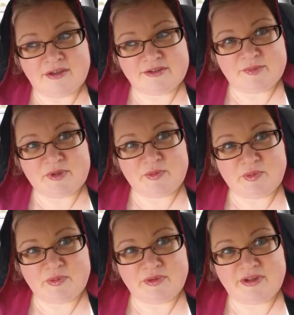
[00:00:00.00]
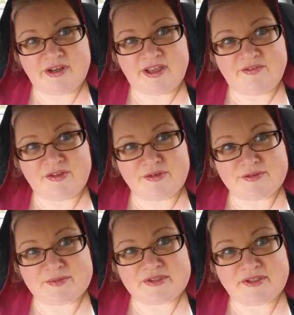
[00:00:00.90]
something we're really going to have to use
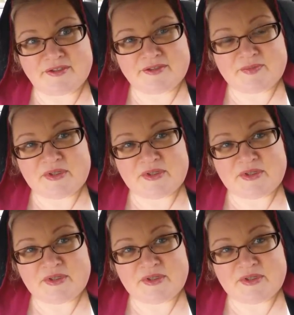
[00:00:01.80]
some skills